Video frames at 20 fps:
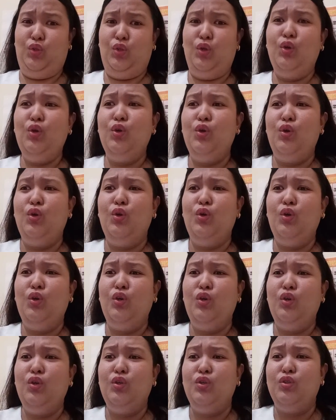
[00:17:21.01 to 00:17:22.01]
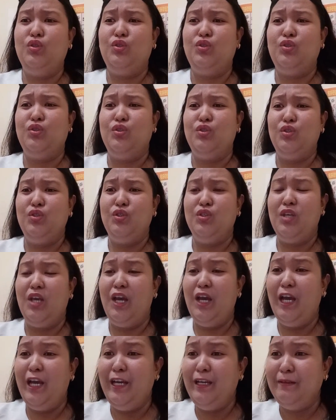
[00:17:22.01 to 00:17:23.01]
this.
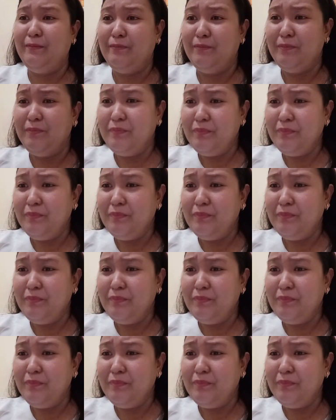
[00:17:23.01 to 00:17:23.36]
Okay?